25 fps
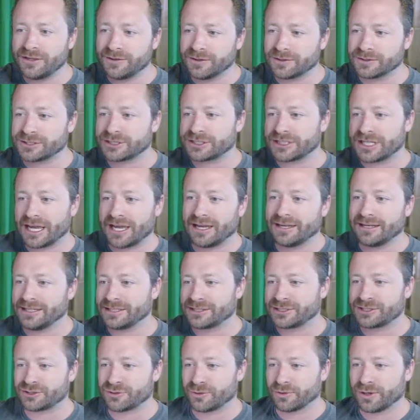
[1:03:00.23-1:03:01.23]
those sandy
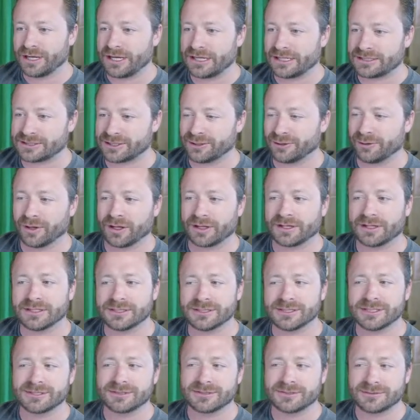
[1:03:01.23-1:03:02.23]
streets, and you're like,
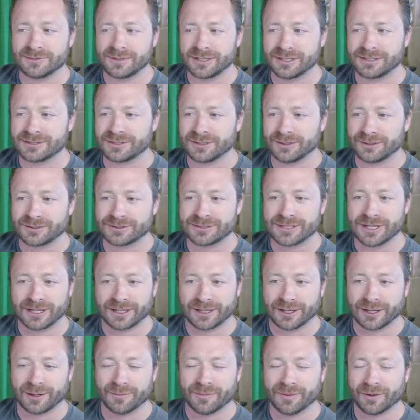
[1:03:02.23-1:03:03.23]
this looks like
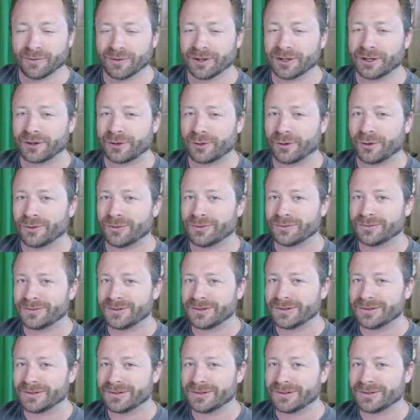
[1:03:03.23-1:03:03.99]
it could be really cool.